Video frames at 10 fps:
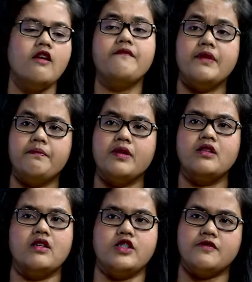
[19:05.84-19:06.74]
of people,
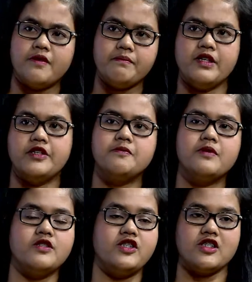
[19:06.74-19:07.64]
not just from Venus,
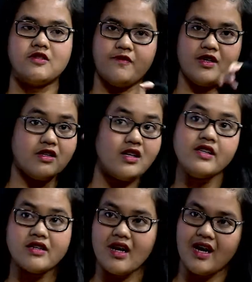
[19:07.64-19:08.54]
but just
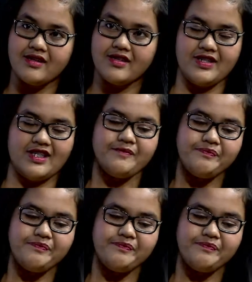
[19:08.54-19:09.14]
another country.